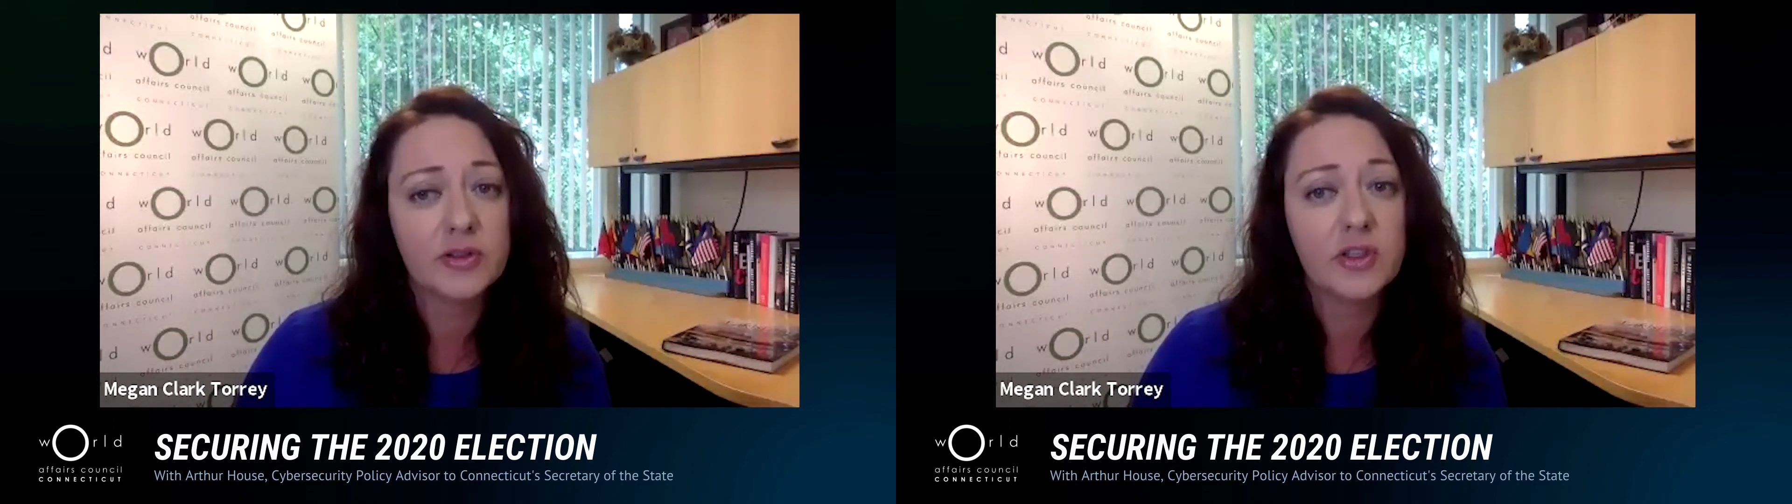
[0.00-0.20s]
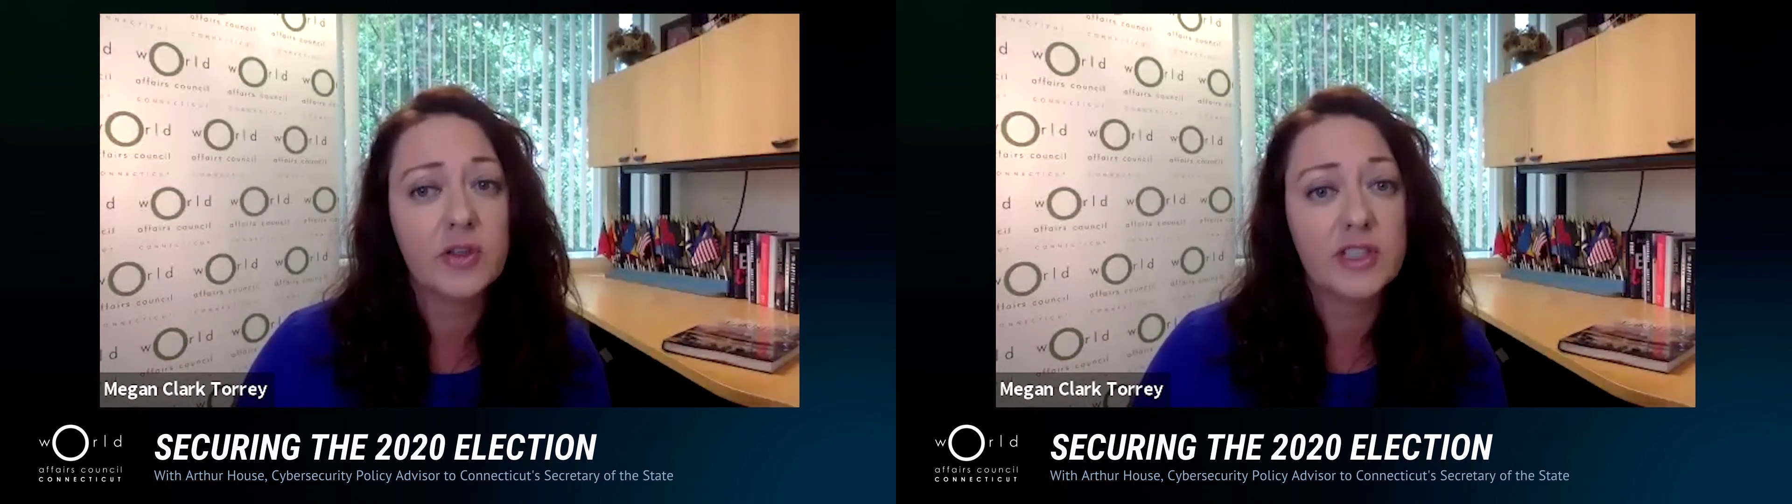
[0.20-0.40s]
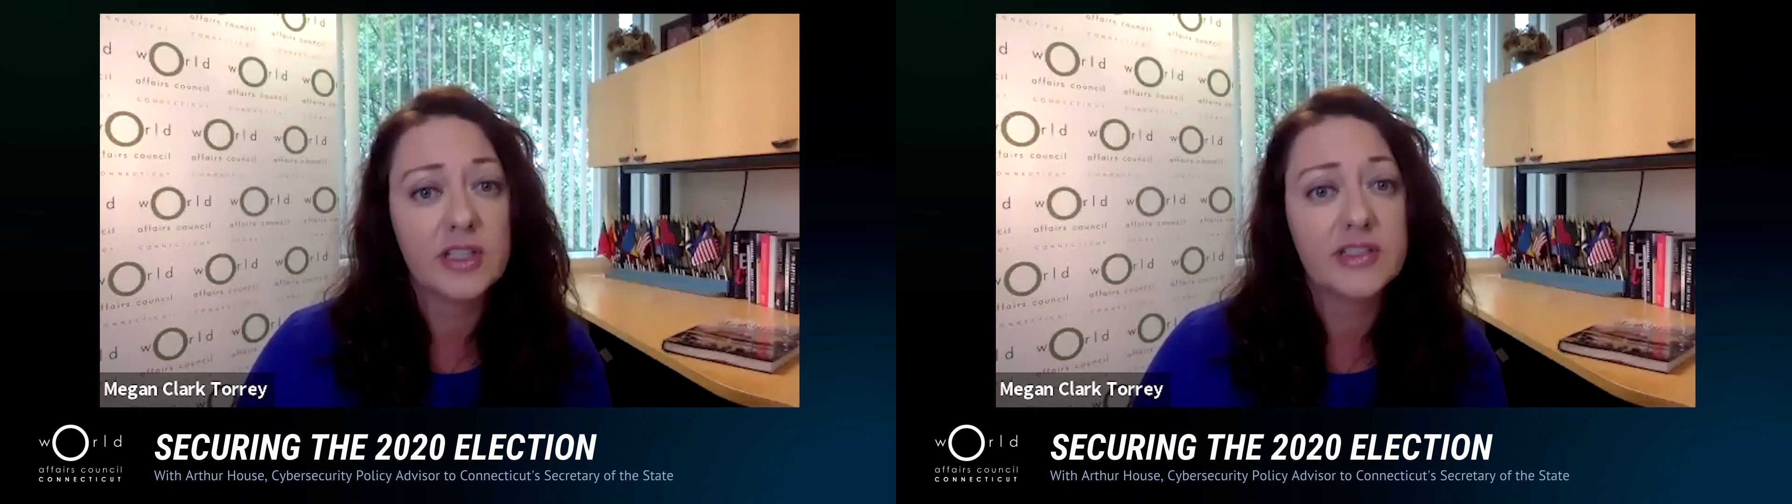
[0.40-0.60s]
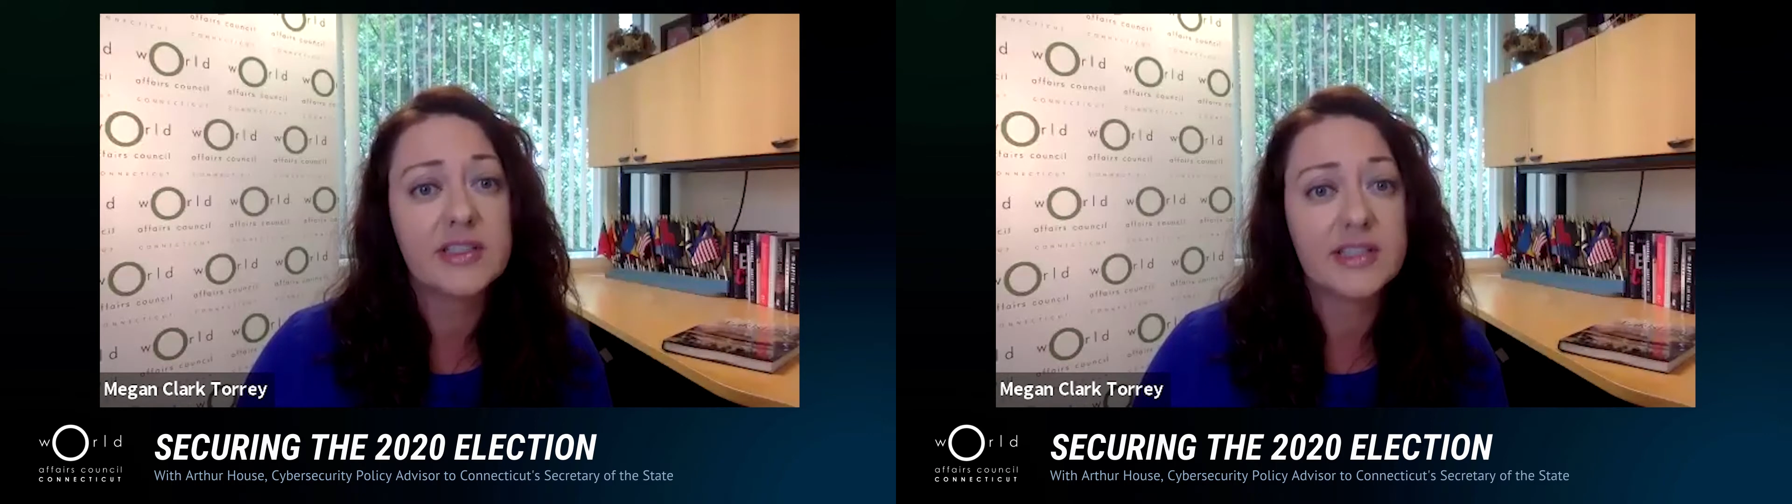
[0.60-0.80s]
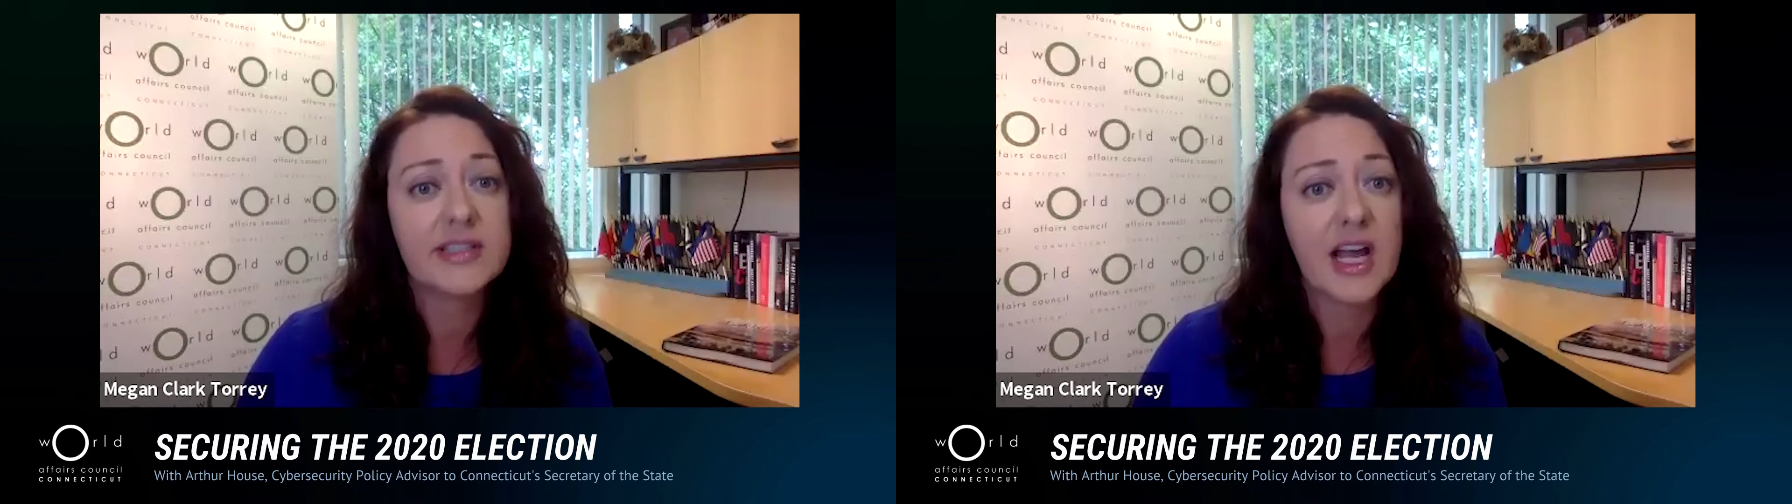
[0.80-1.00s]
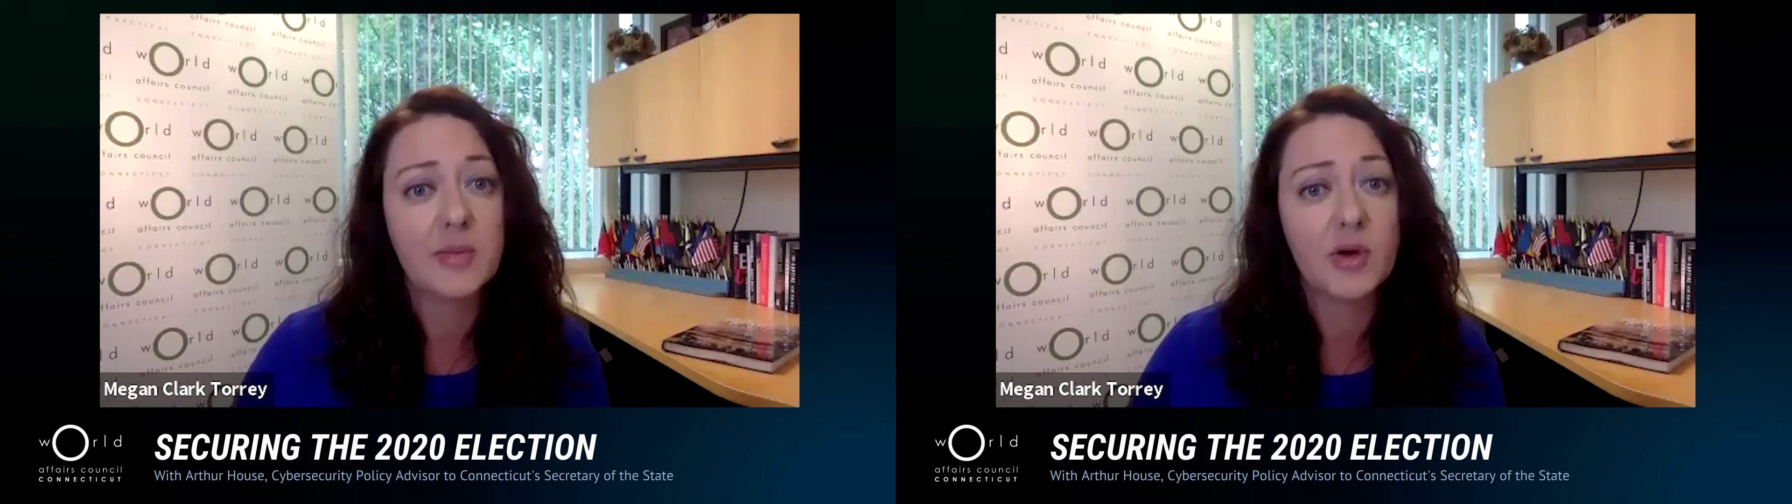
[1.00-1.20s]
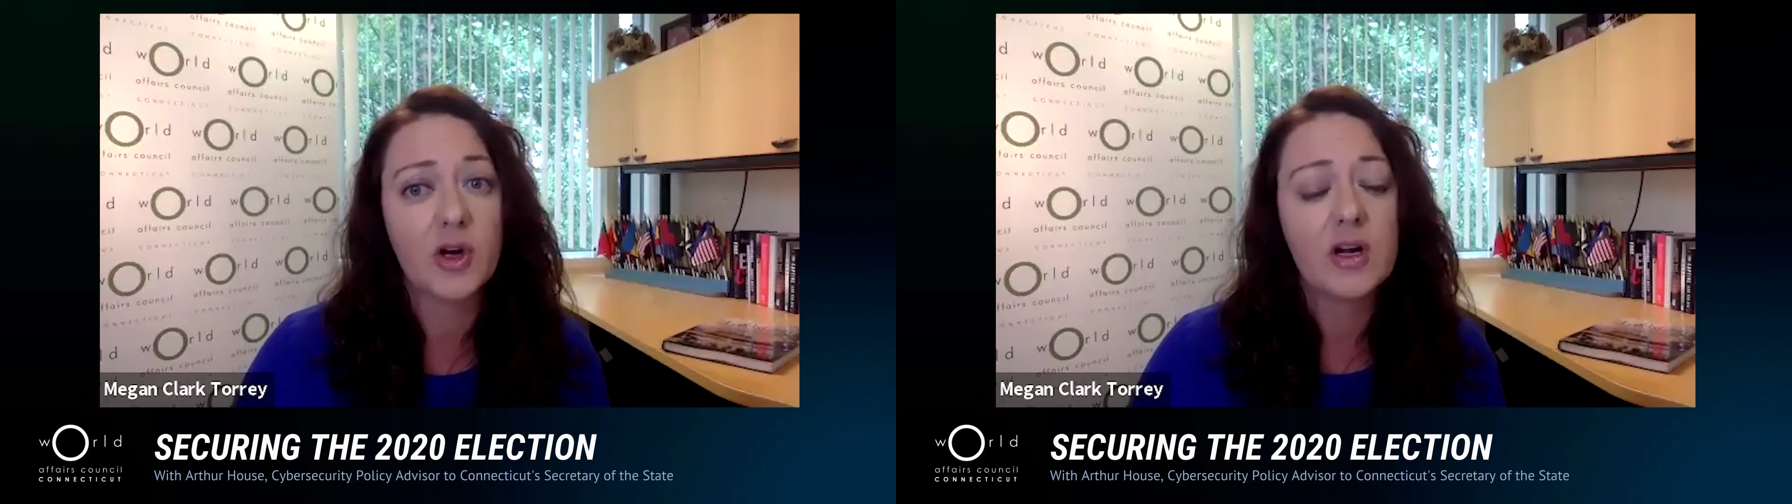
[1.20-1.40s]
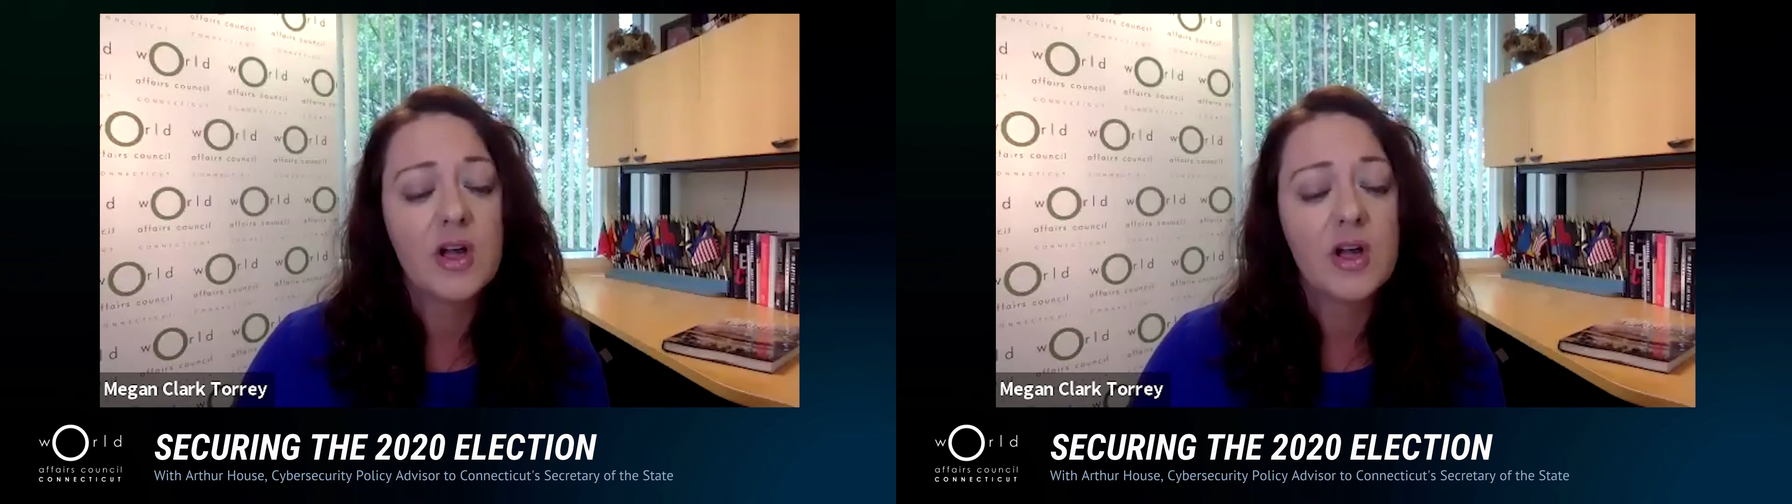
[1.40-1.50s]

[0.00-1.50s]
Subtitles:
to cyber,